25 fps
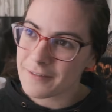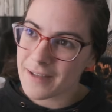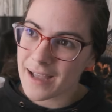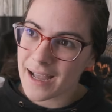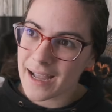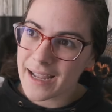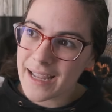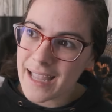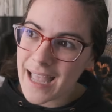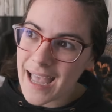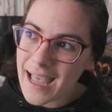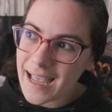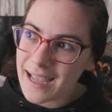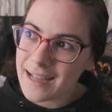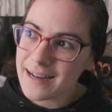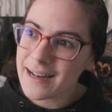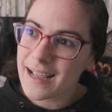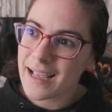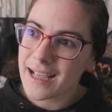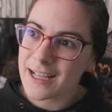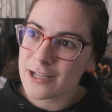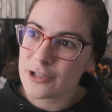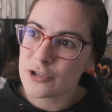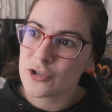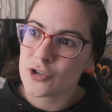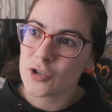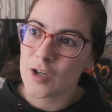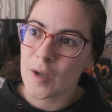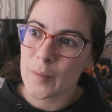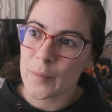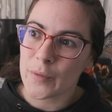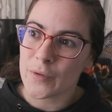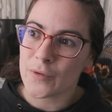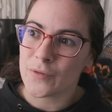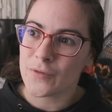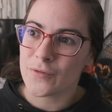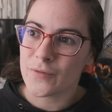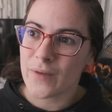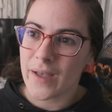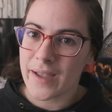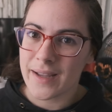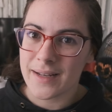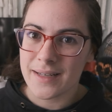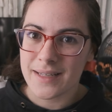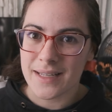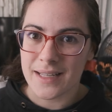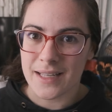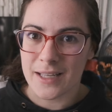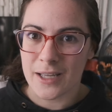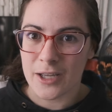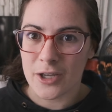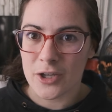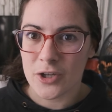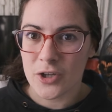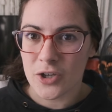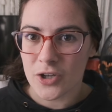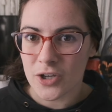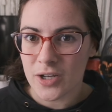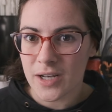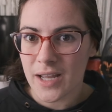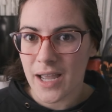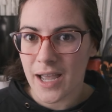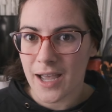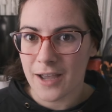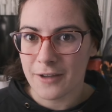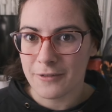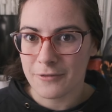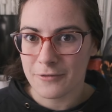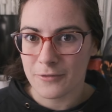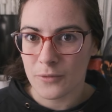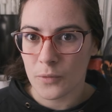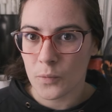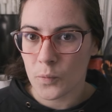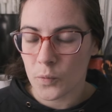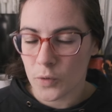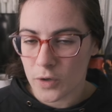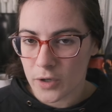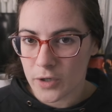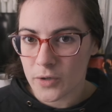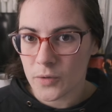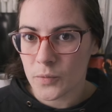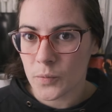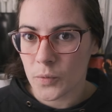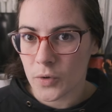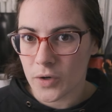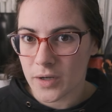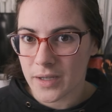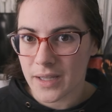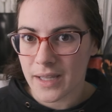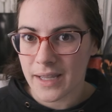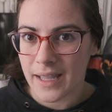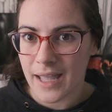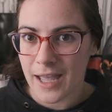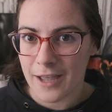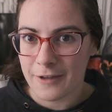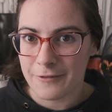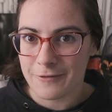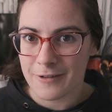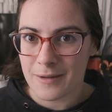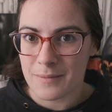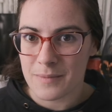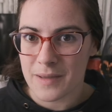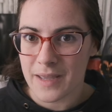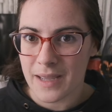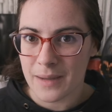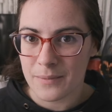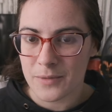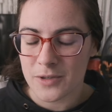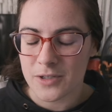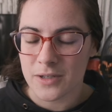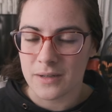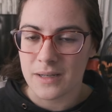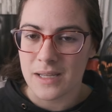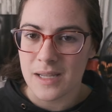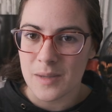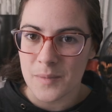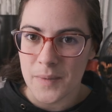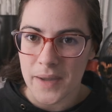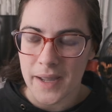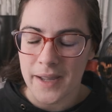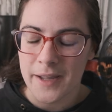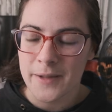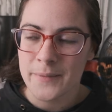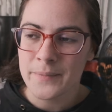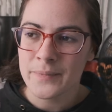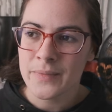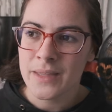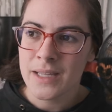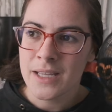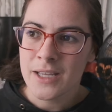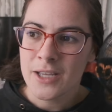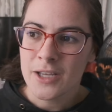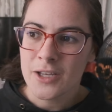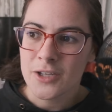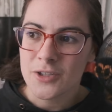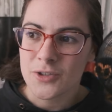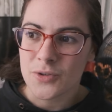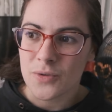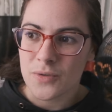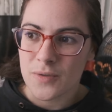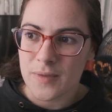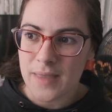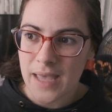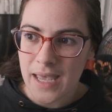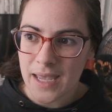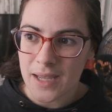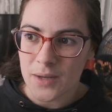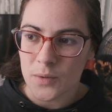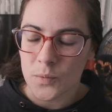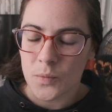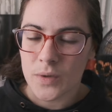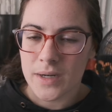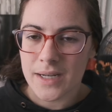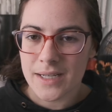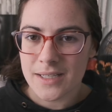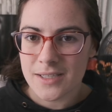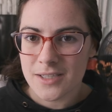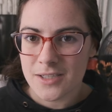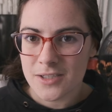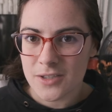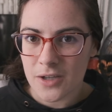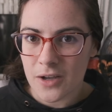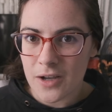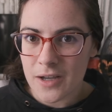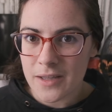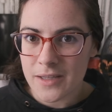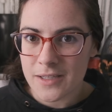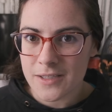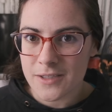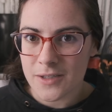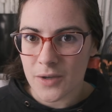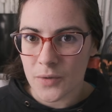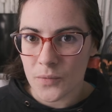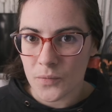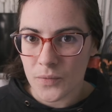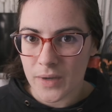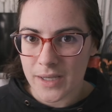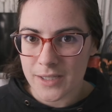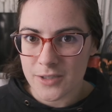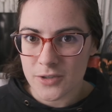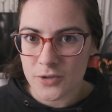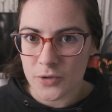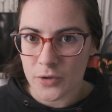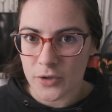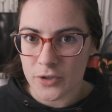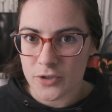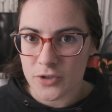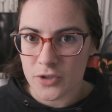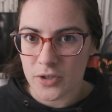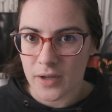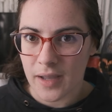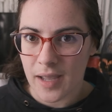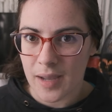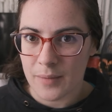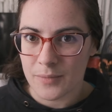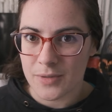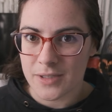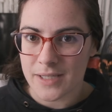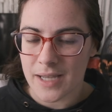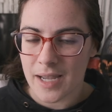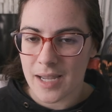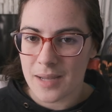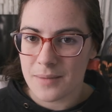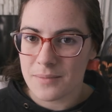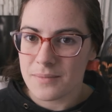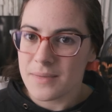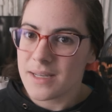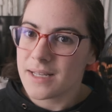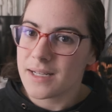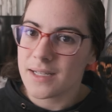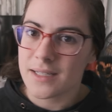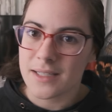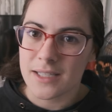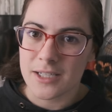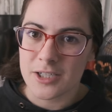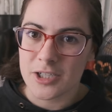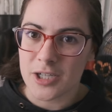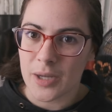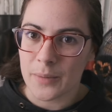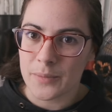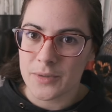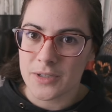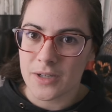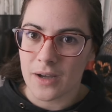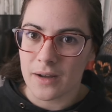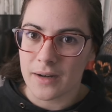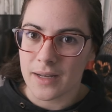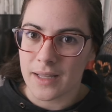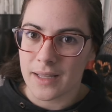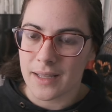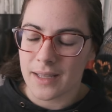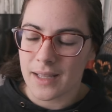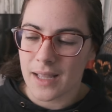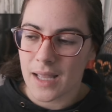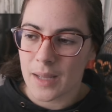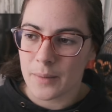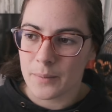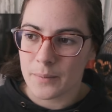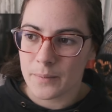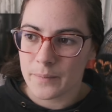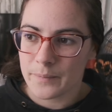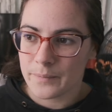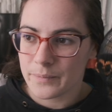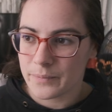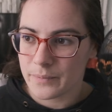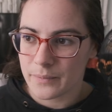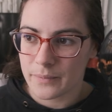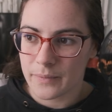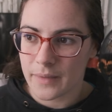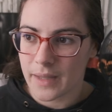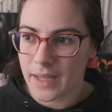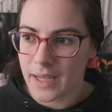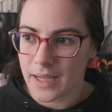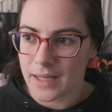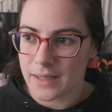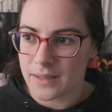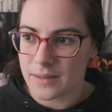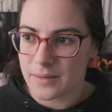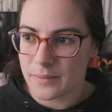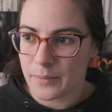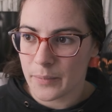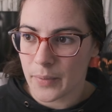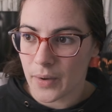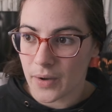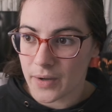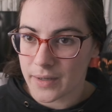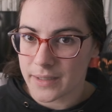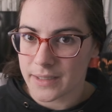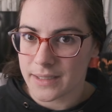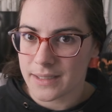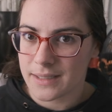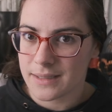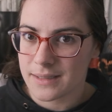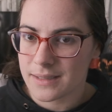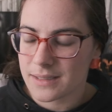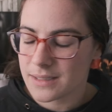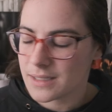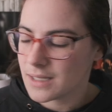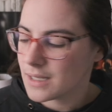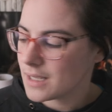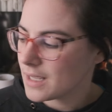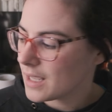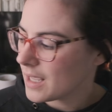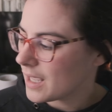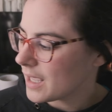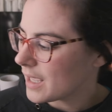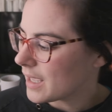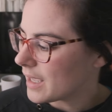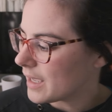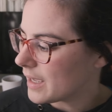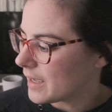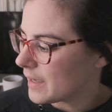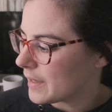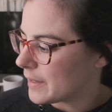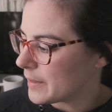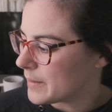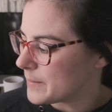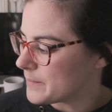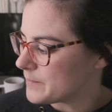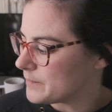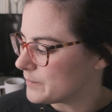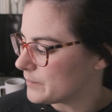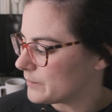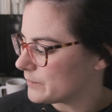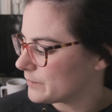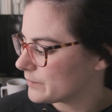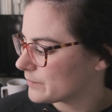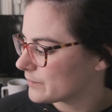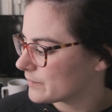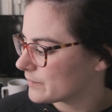I had had trouble finding good half, good working half frame cameras on eBay. So then when I saw this on West Yorkshire cameras, I immediately jumped on it and, and bought it. Um,